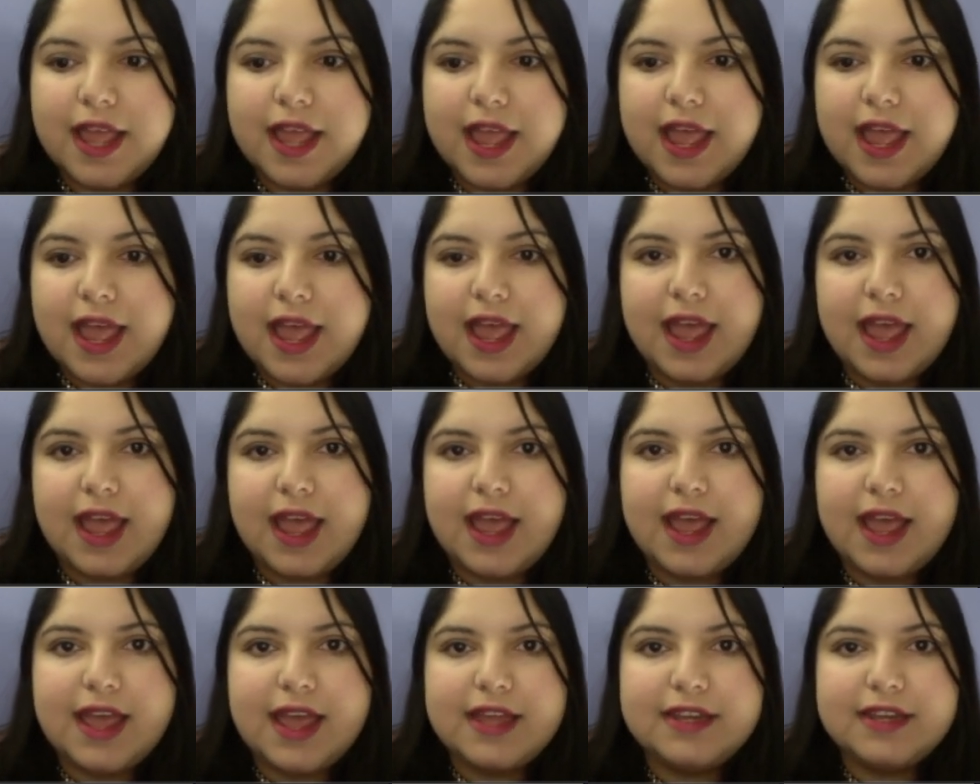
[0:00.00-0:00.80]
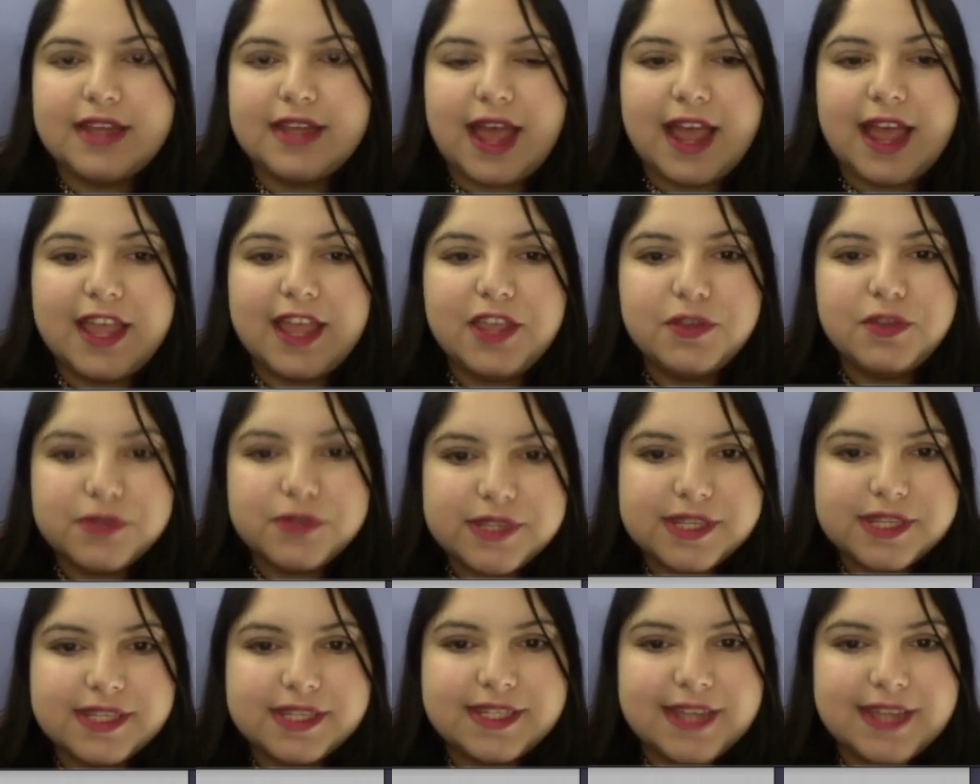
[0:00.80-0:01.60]
and I
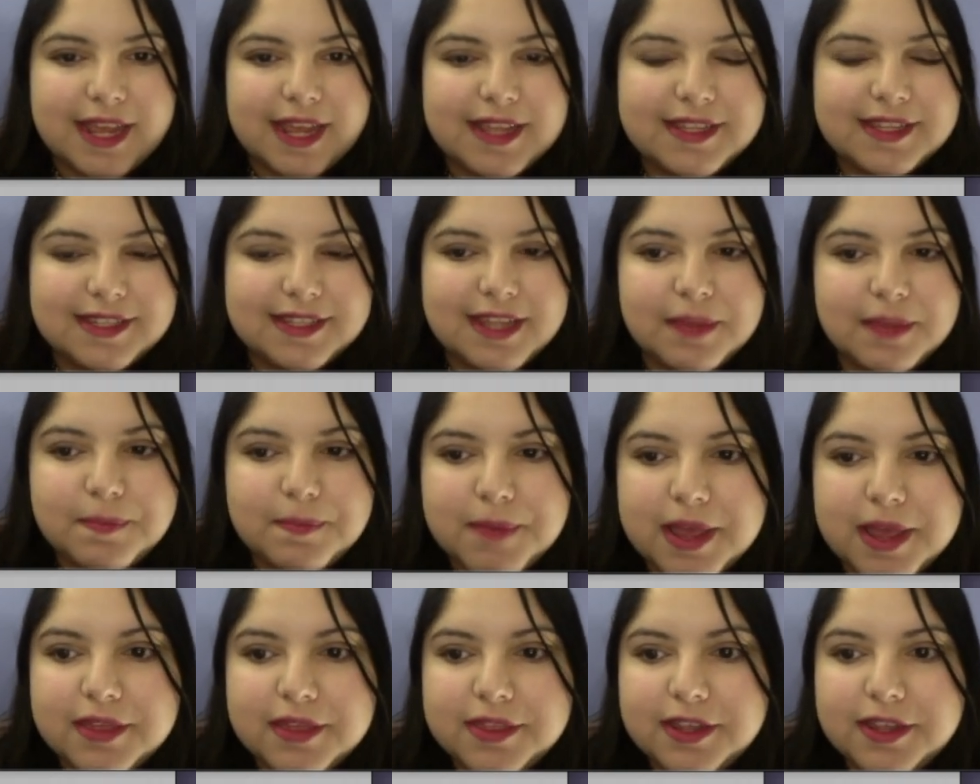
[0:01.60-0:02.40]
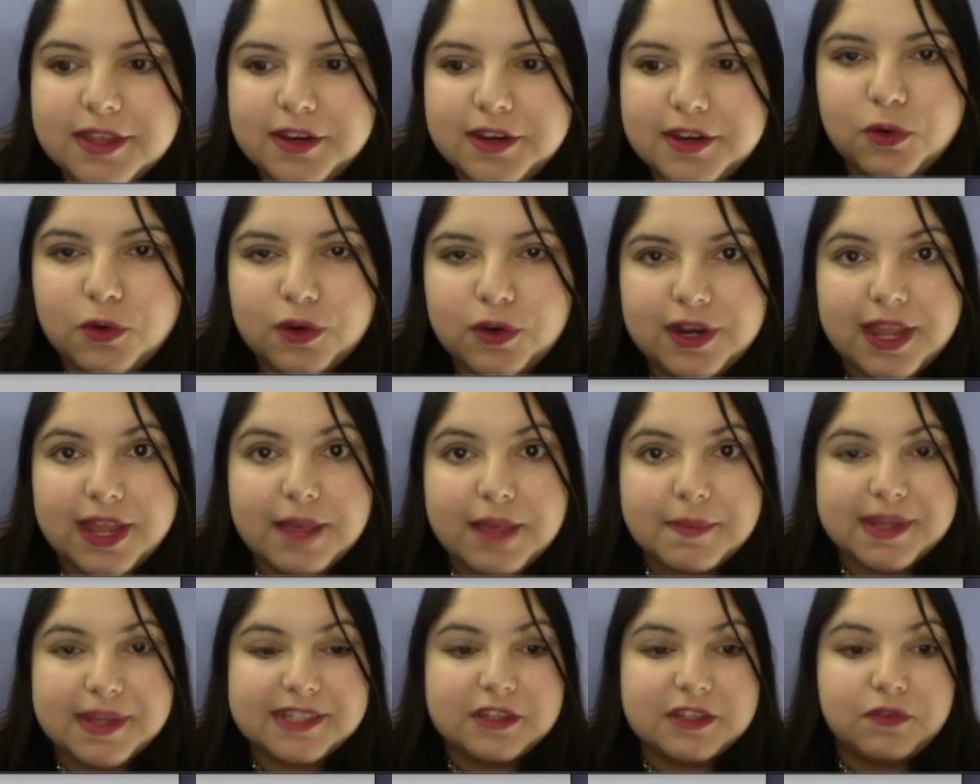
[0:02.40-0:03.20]
use this 10-step method in get
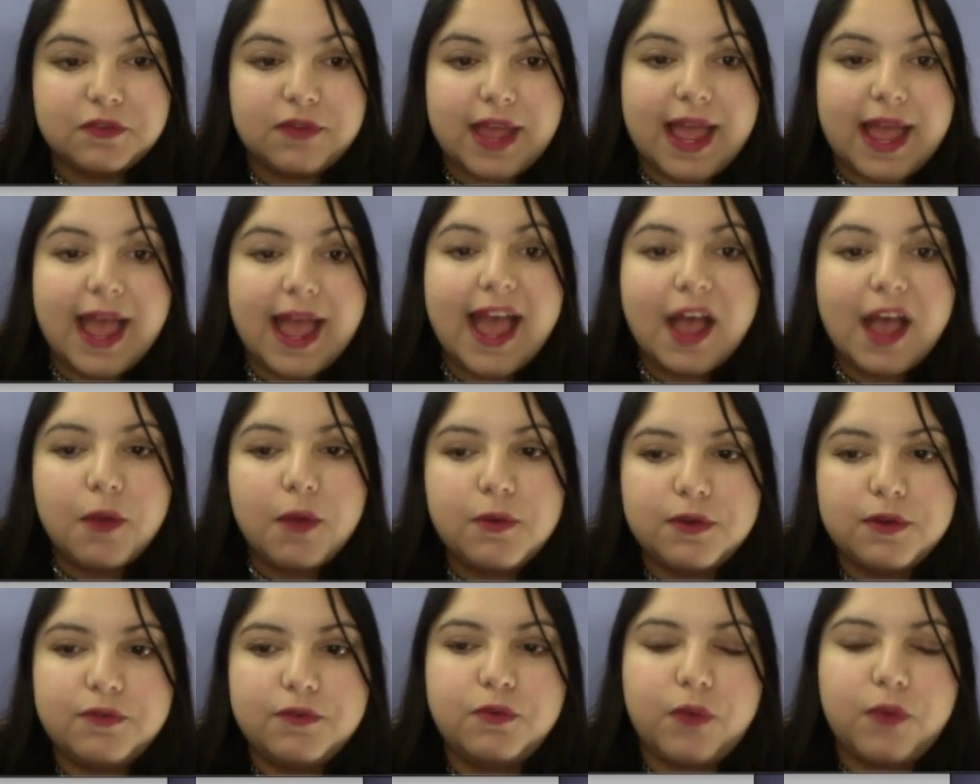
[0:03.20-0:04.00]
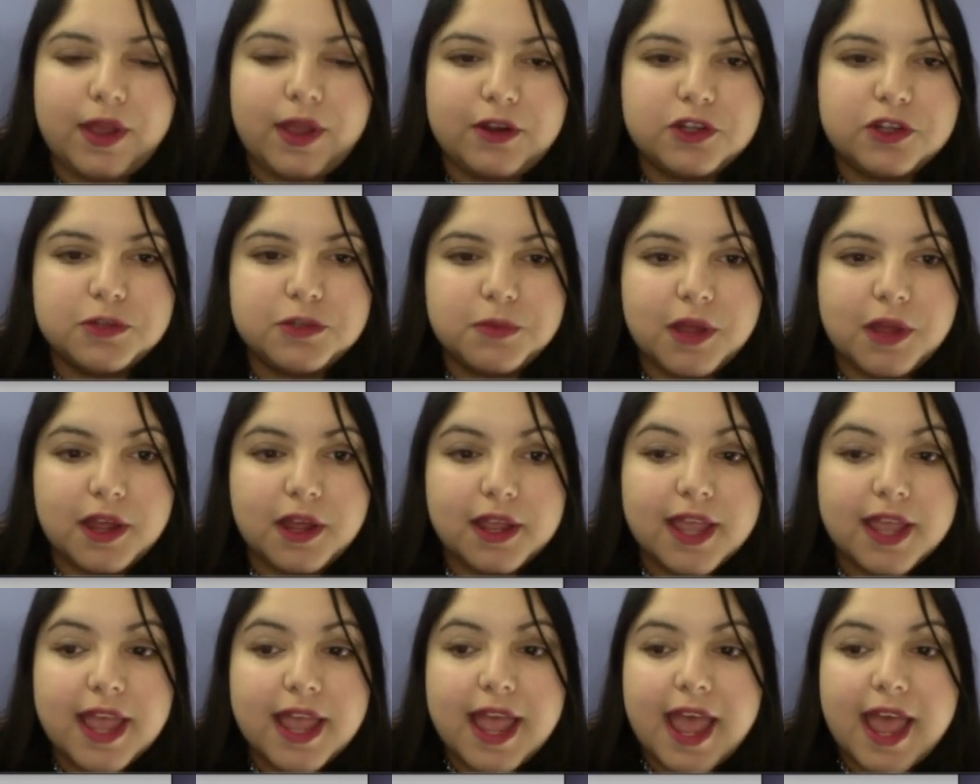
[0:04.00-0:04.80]
myself out of writer's
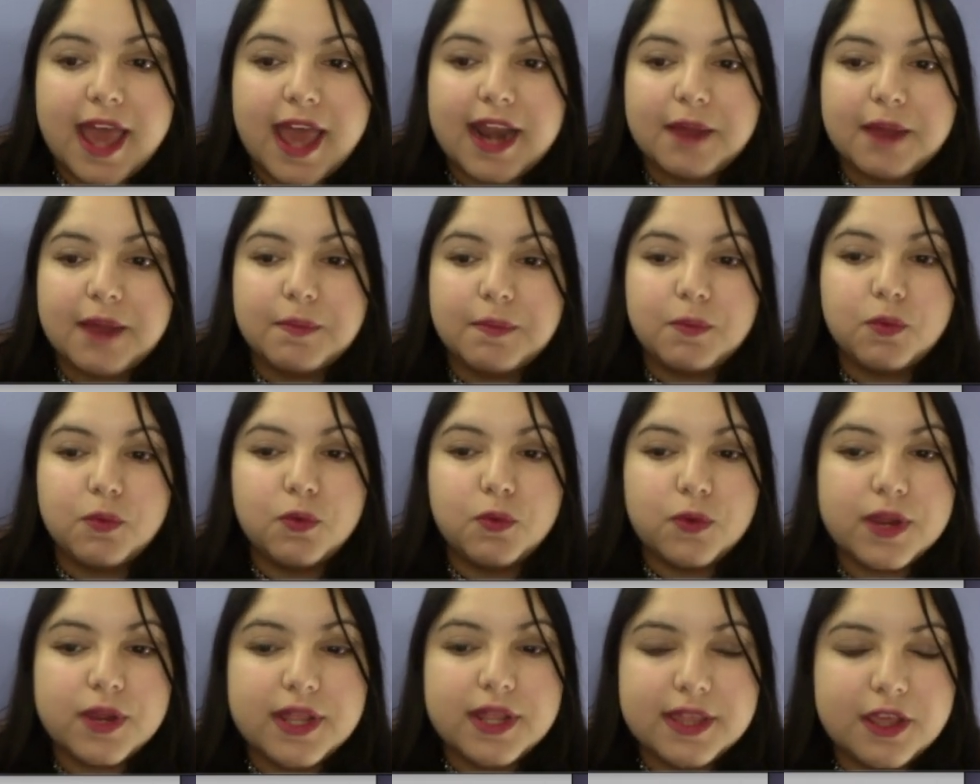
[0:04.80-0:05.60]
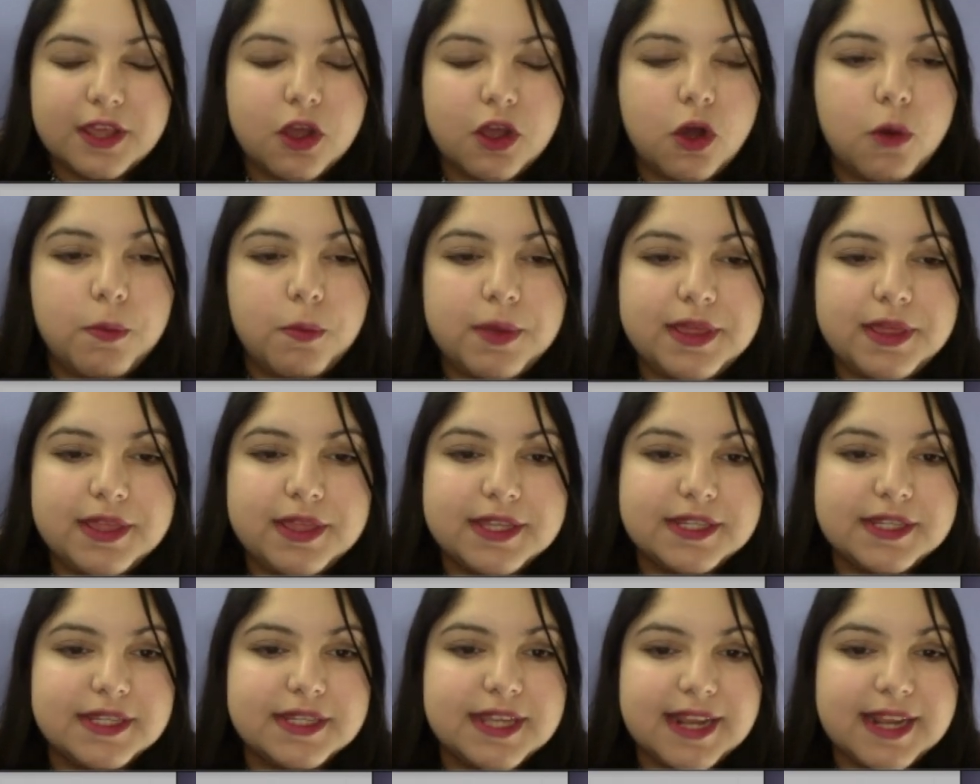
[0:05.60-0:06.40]
block, and I'm really hoping
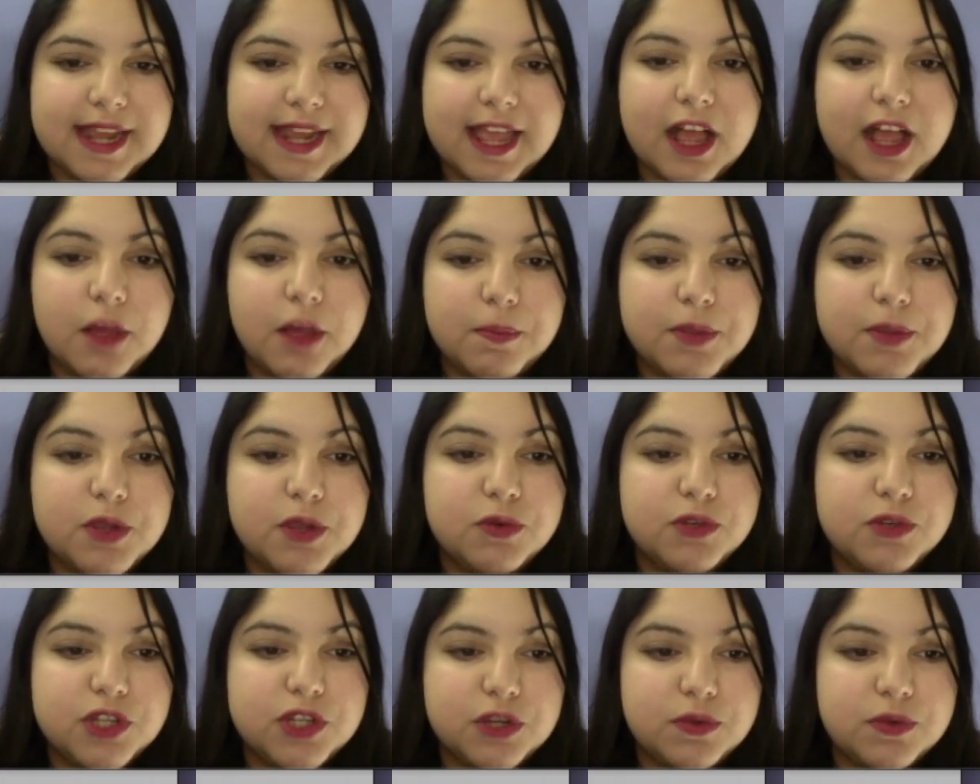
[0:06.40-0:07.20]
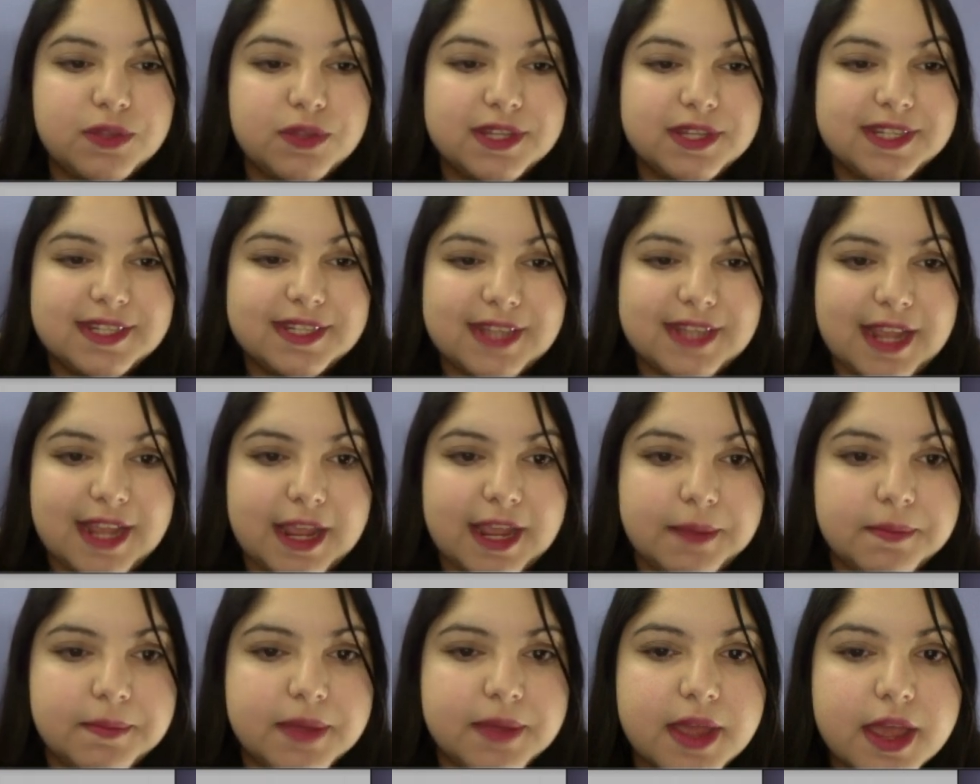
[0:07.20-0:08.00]
this is going to help you do the
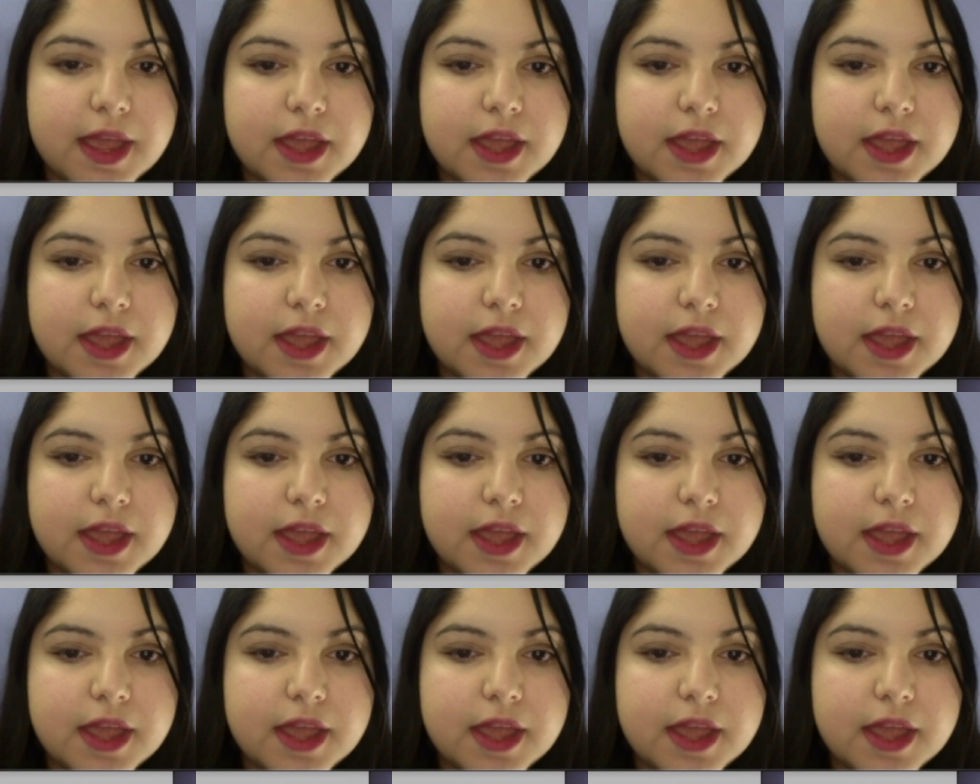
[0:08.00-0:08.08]
same.